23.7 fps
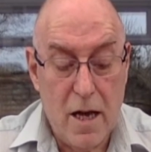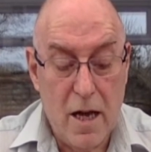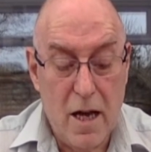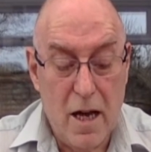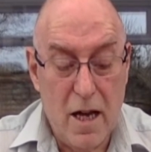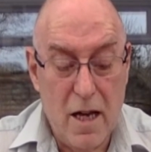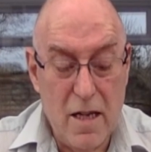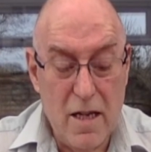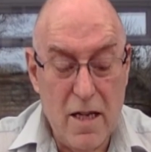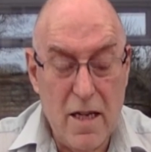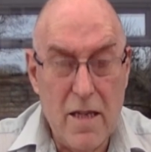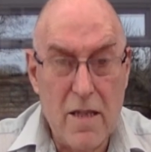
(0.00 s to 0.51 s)

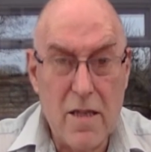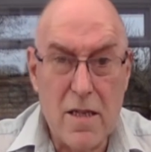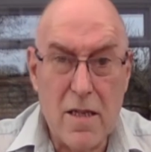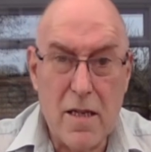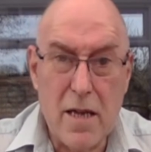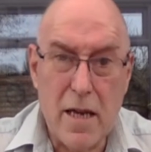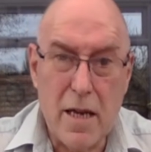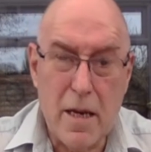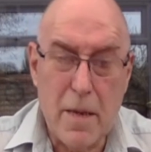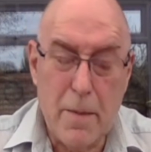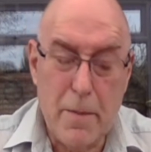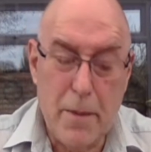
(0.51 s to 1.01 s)
I need to
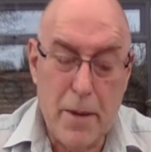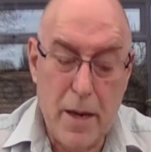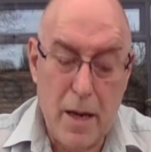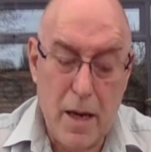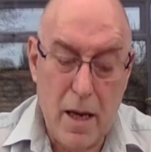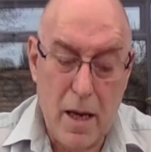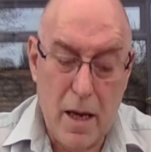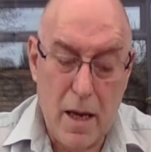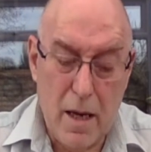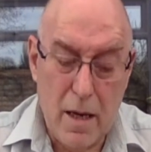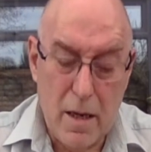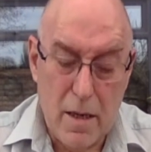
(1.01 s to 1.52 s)
take a
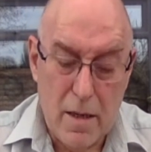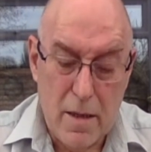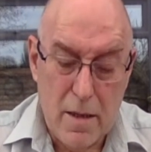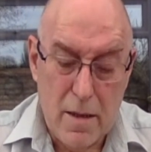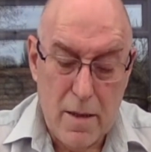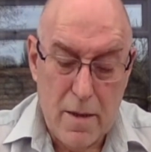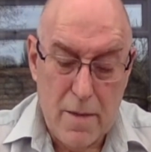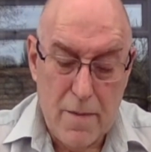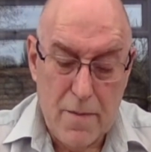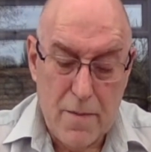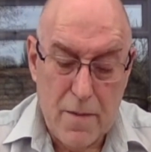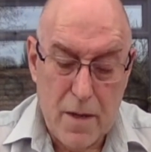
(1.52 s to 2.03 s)
pee,
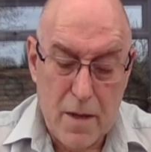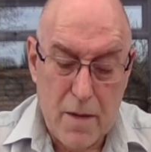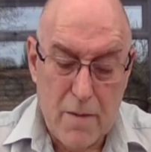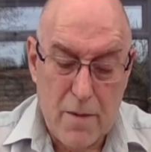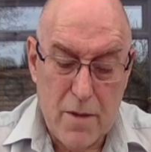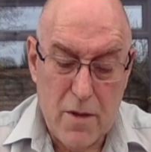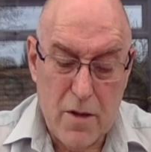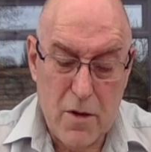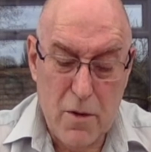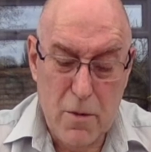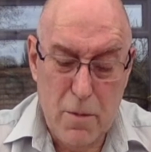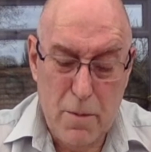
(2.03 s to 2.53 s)

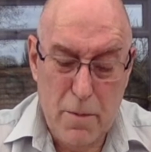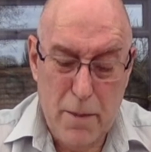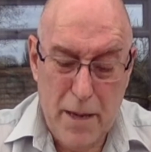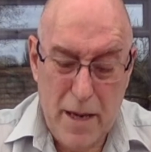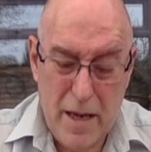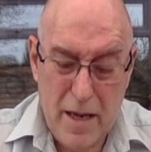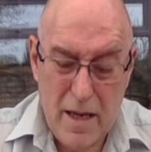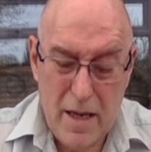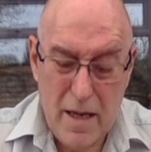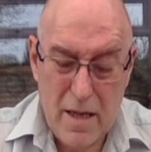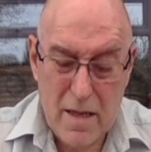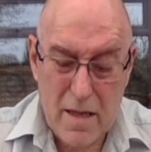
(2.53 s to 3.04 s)
but who
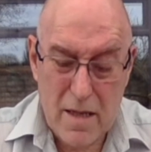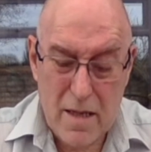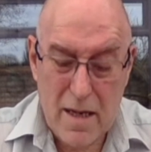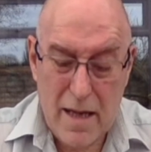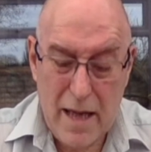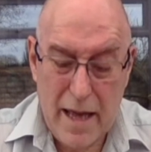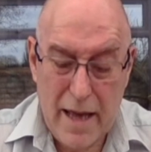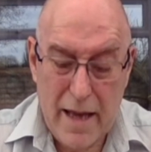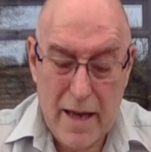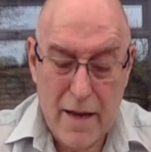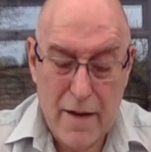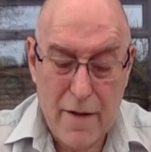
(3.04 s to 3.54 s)
pees
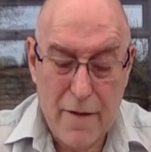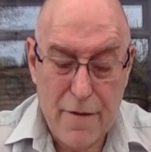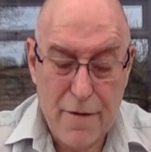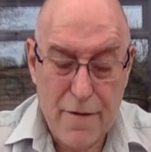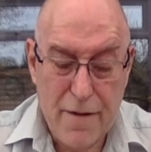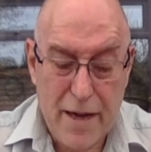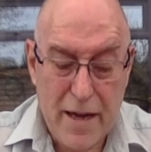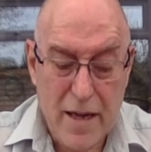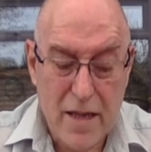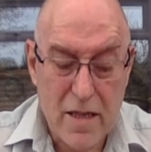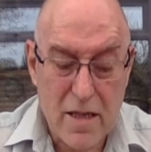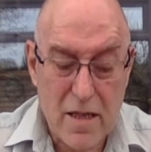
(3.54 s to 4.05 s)
laying
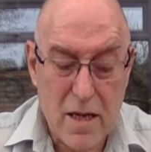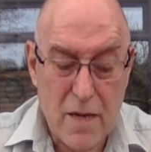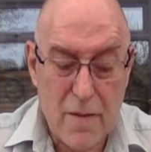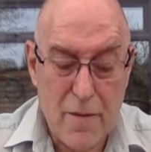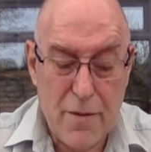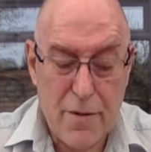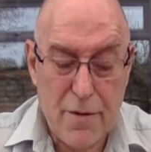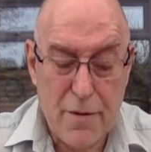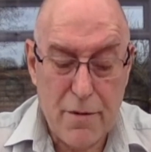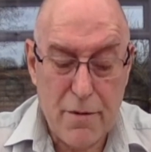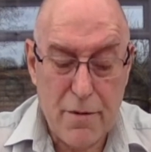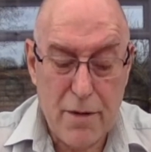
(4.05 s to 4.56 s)
face up
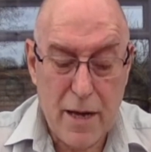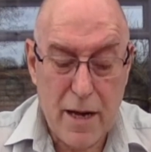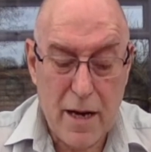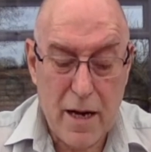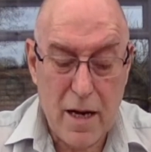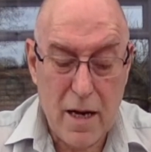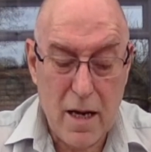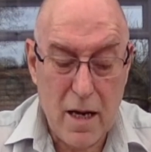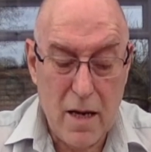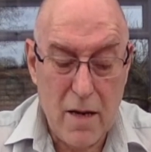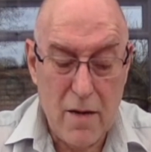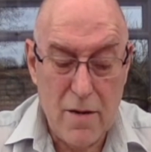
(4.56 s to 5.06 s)
through their
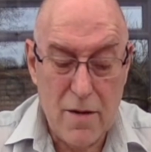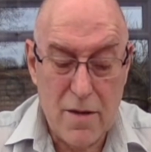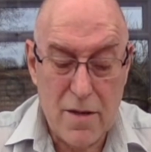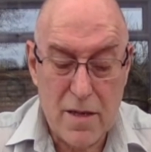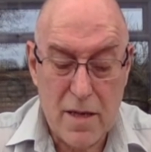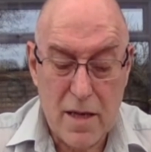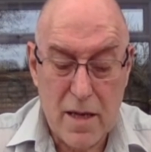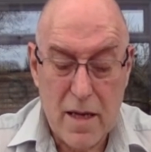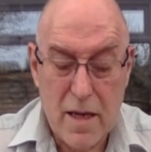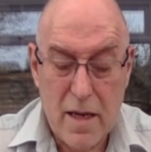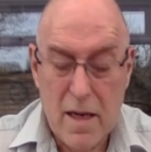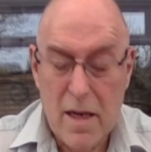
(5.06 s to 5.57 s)

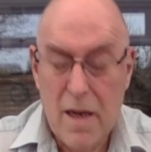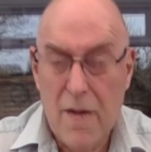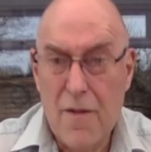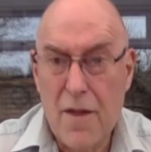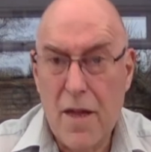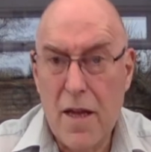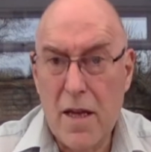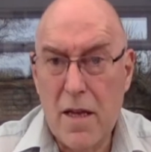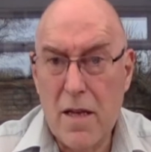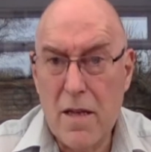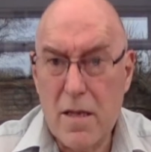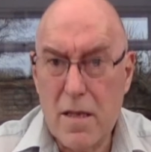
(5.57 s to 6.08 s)
clothes if
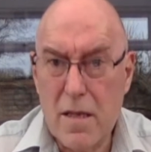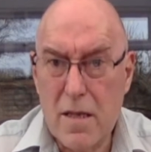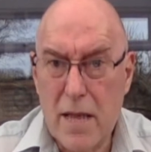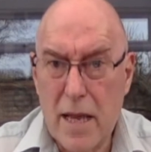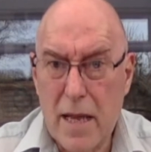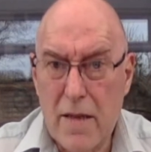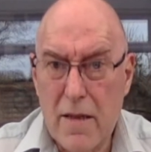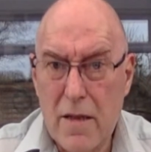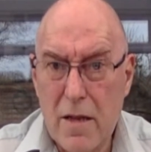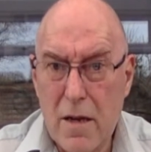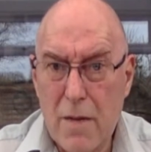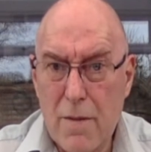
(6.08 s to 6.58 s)
they can
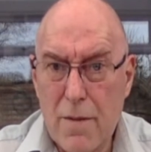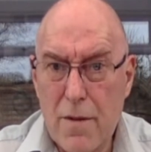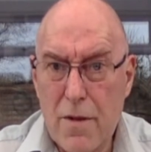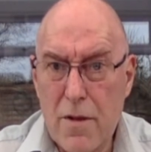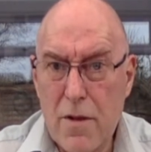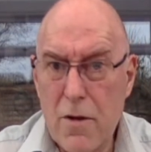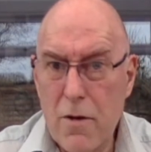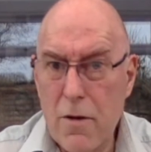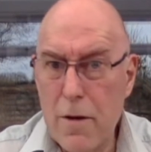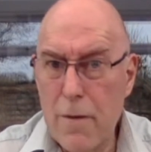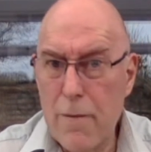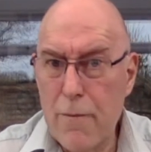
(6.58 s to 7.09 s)
stand up and
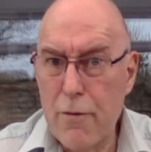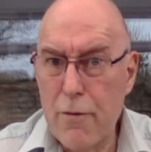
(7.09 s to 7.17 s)
do it